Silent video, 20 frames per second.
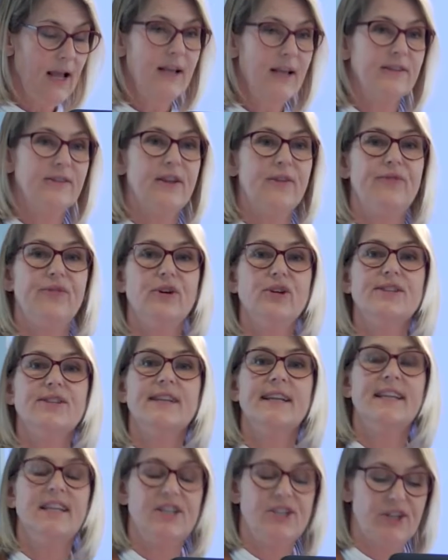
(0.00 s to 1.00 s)
The first
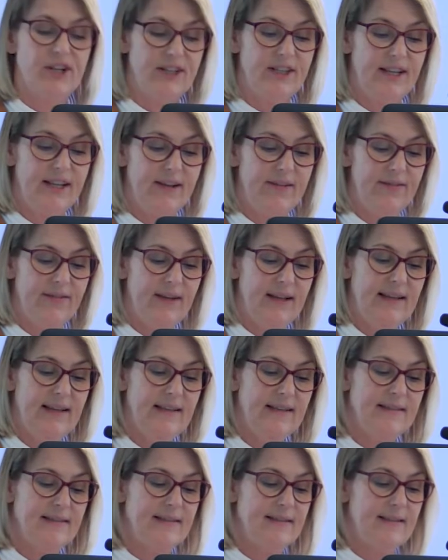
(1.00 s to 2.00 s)
initiative
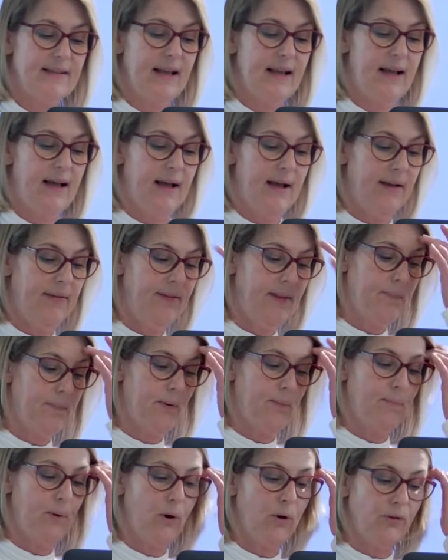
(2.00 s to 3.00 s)
is the
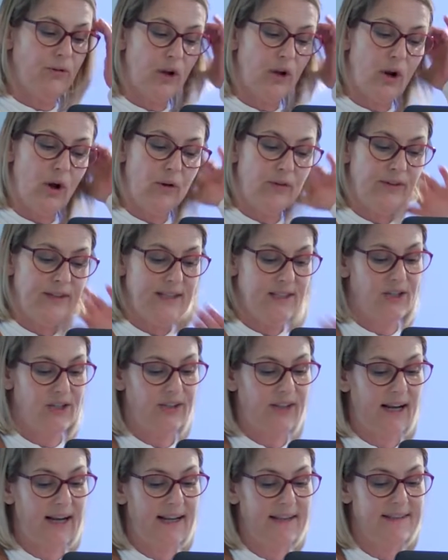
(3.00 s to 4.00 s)
proposal on
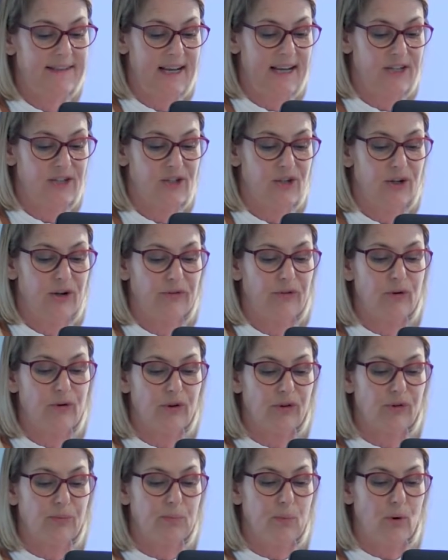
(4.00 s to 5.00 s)
digitalization of
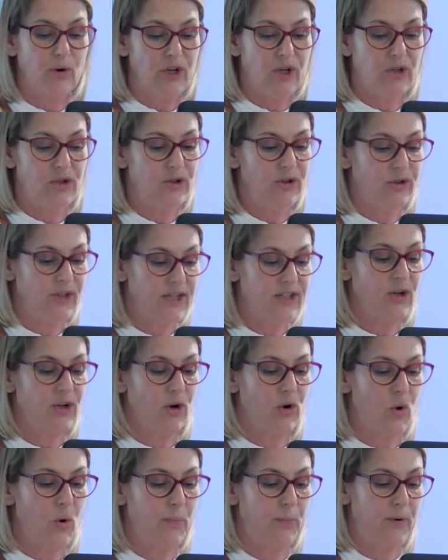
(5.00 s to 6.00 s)
cross-border judicial
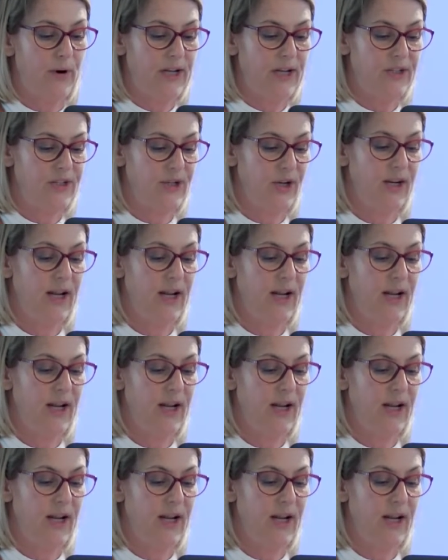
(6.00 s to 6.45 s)
cooperation